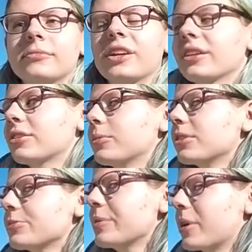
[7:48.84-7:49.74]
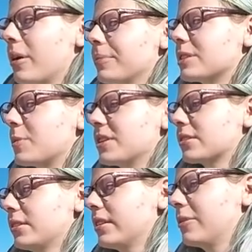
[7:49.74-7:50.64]
Yeah, like the world's main problem is
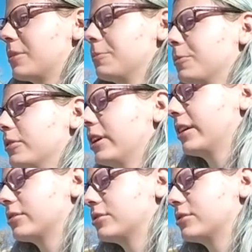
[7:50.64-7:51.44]
basically that people like